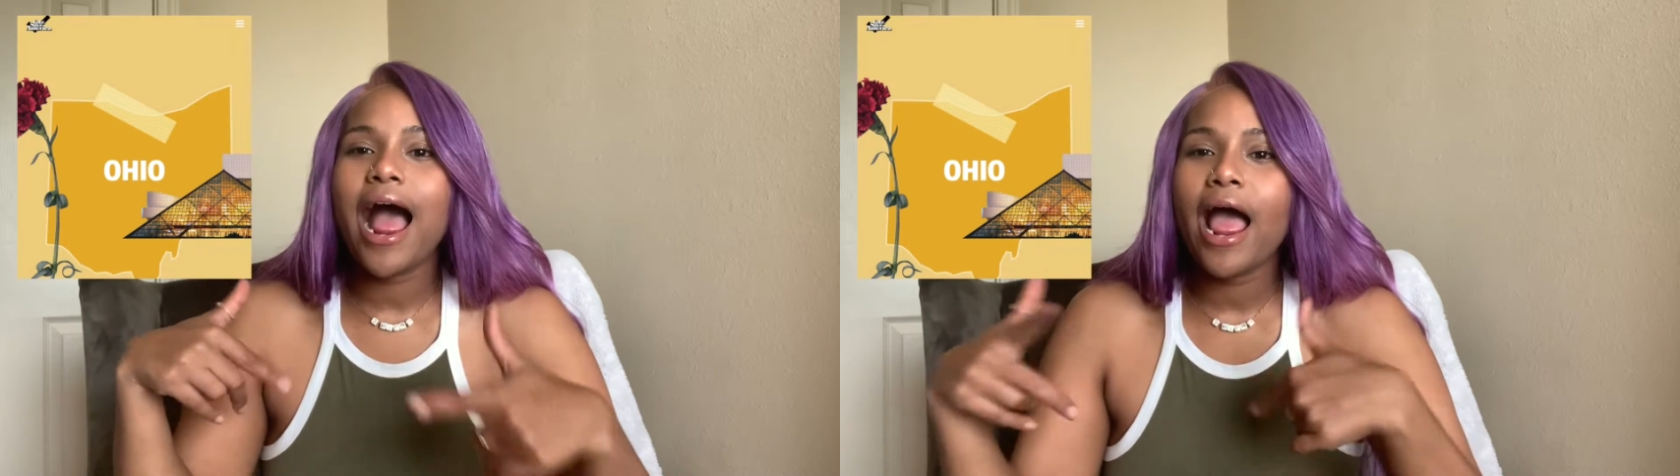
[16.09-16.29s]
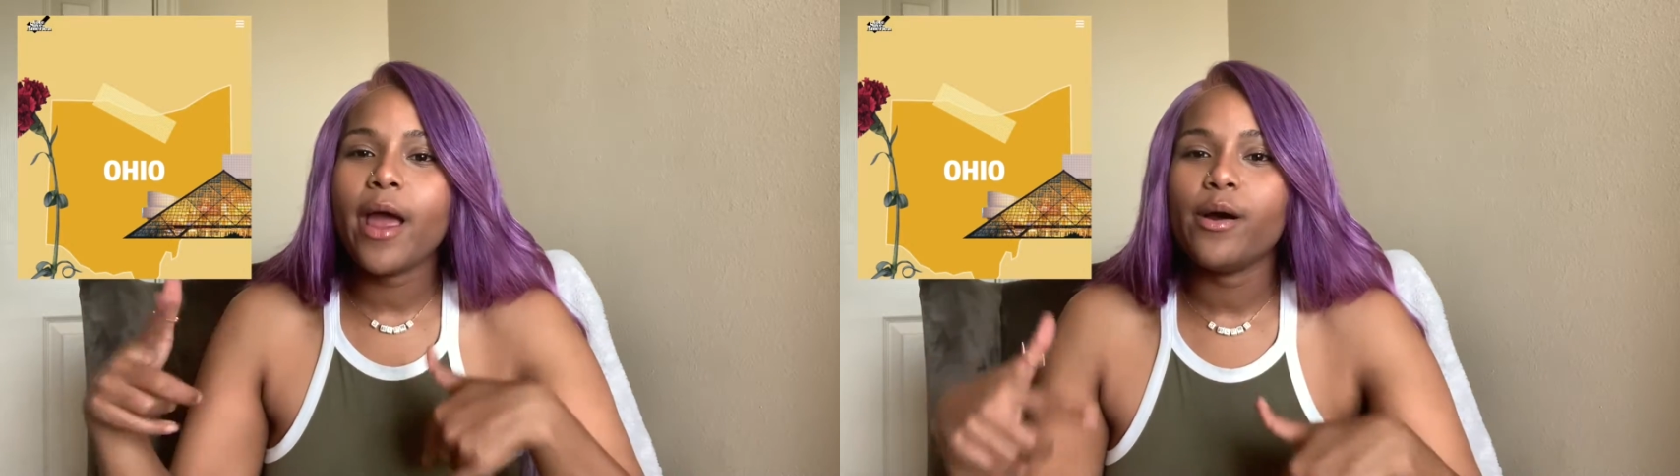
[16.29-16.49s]

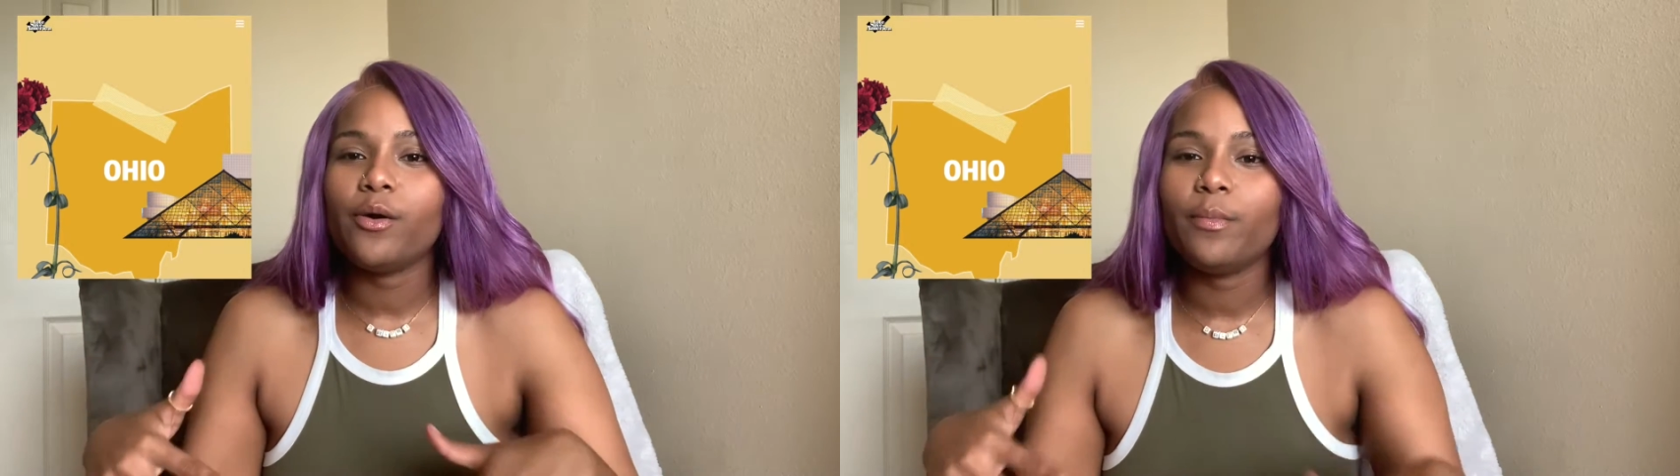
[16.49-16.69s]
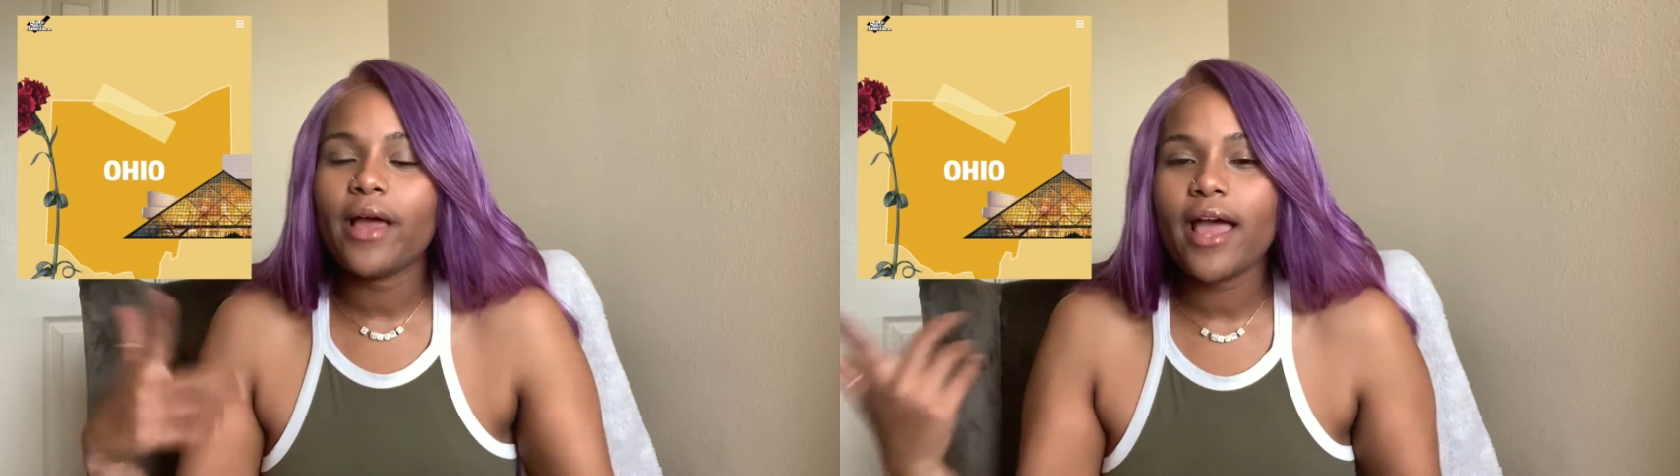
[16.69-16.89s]
I
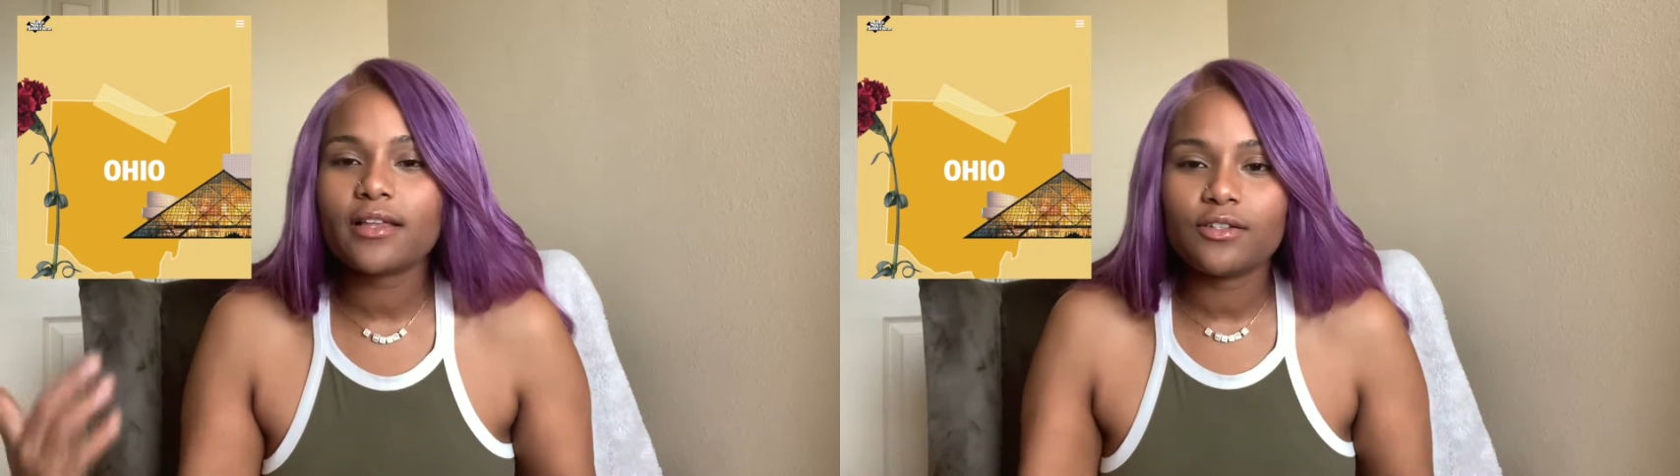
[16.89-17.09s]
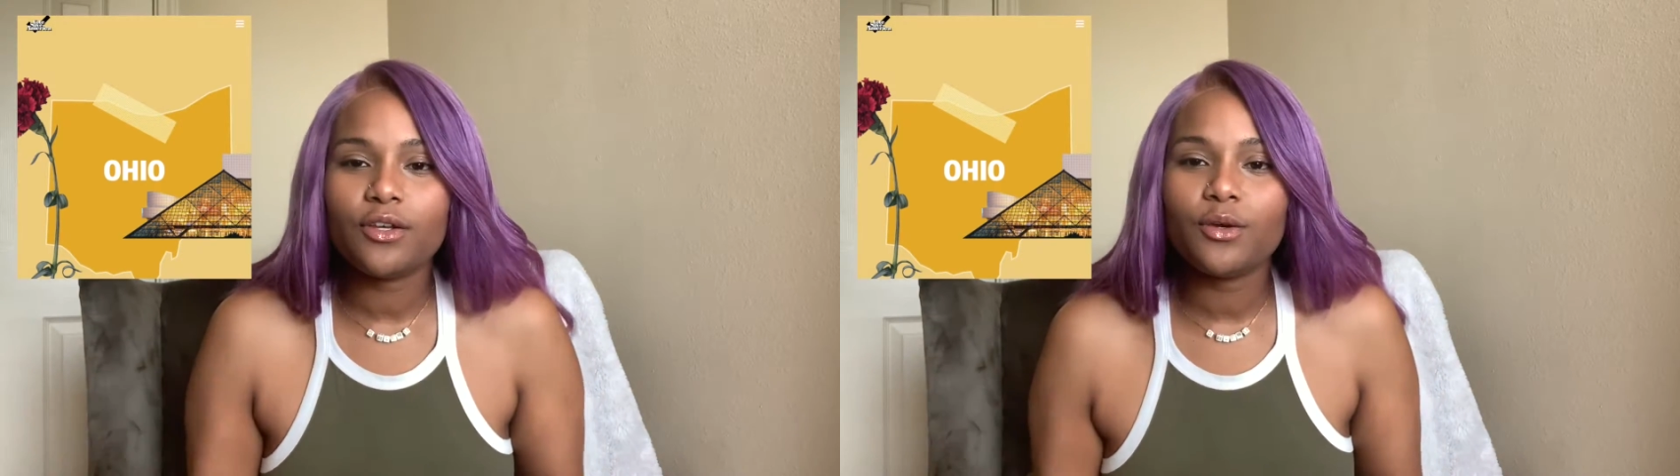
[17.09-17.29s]
owe
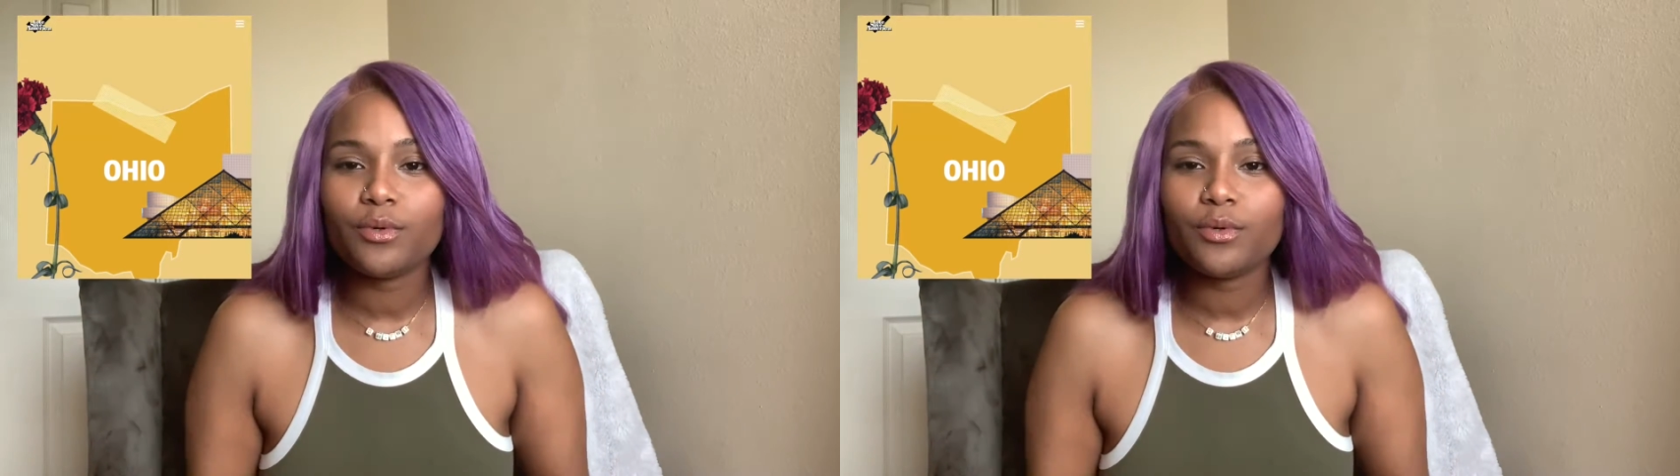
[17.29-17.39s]
back to you,